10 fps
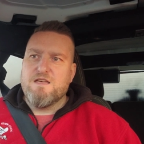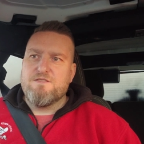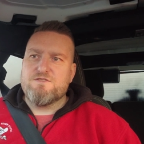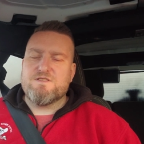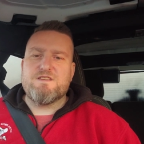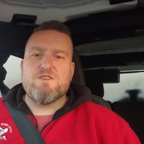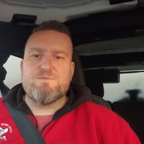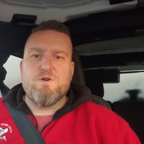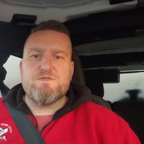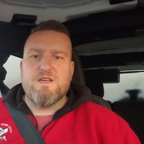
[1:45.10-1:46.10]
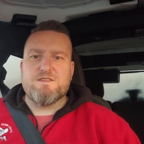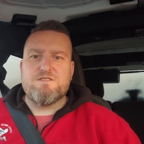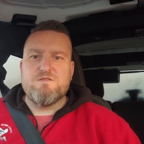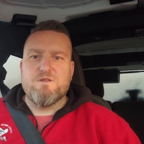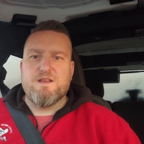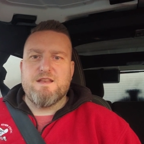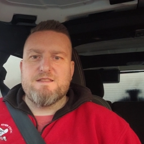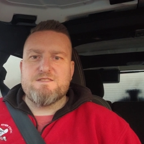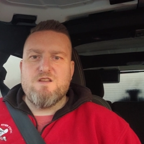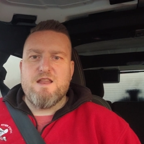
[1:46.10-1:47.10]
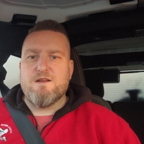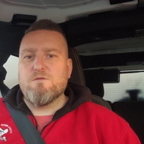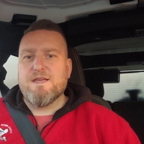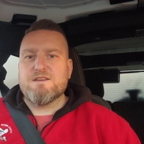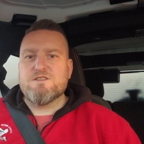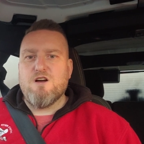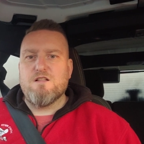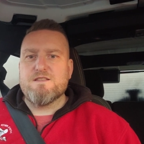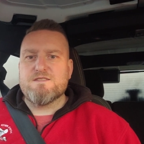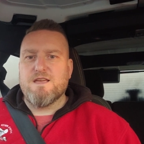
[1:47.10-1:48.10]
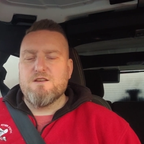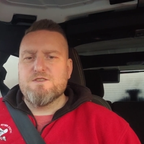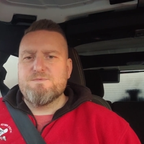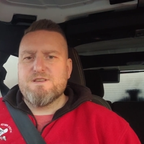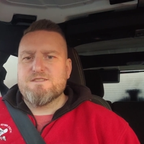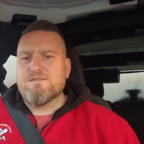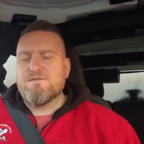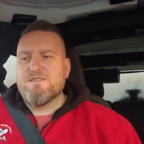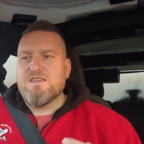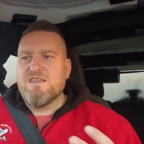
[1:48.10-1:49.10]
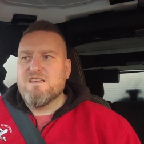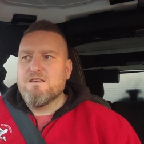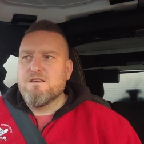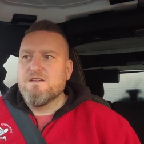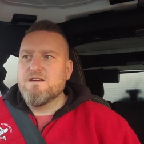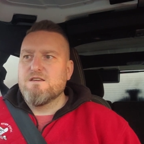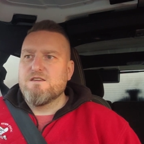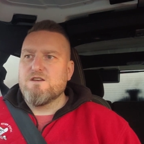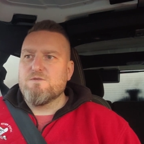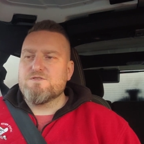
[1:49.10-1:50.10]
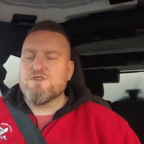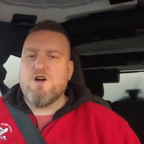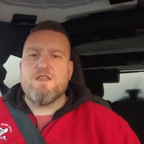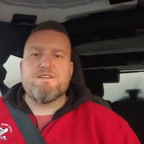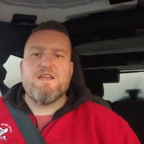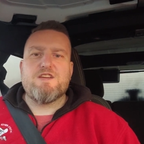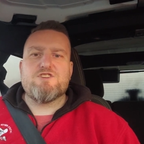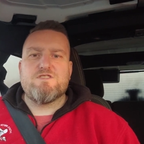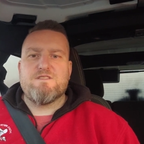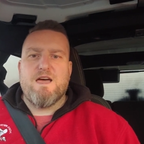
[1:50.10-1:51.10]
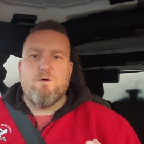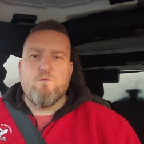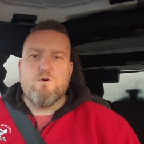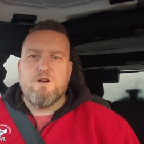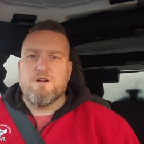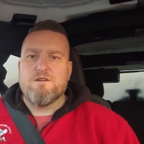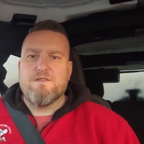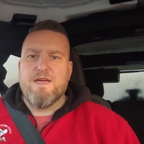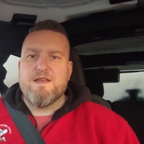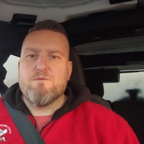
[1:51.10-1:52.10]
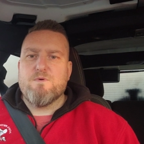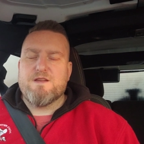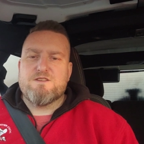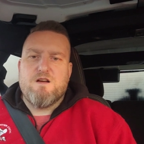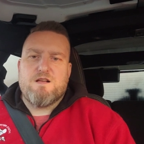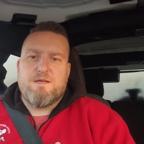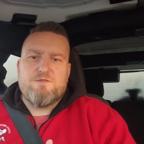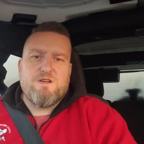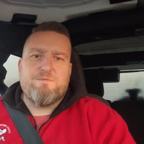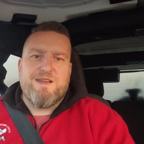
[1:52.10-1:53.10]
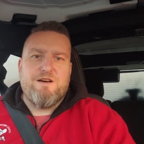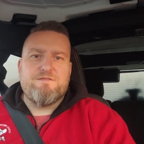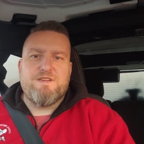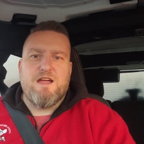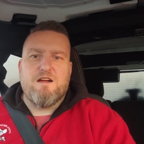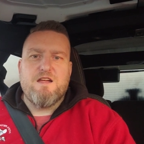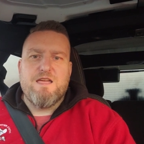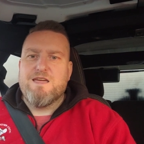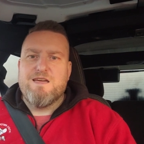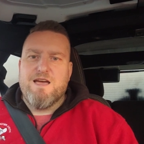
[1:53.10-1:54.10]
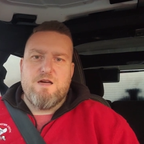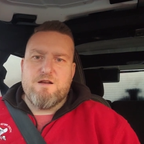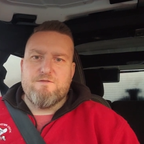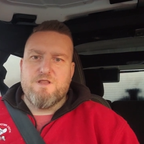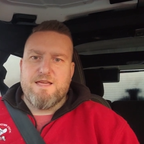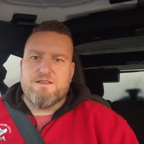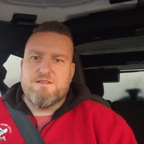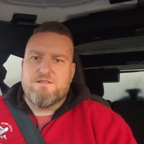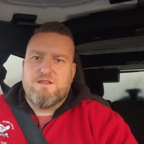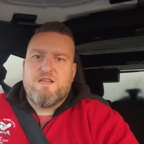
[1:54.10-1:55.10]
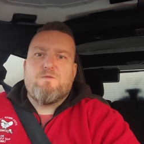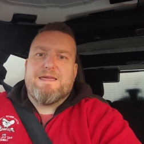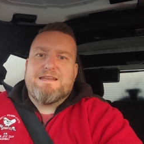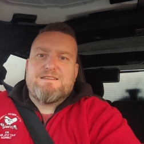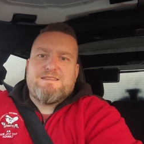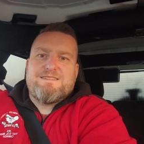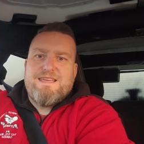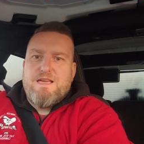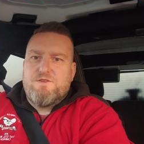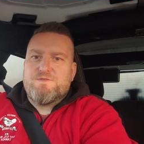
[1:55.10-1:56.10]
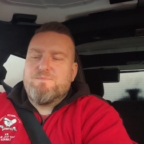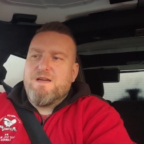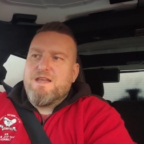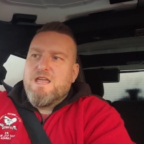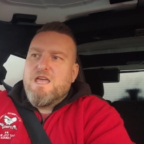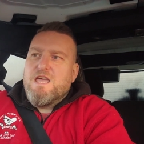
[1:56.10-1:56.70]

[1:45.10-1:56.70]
there's a sales process to it. And it's not, I don't like to call it sales because of the, you know, there's a connotation to that word that when I talk, I'm talking about healthcare, I don't ever like to equate it to sales. But,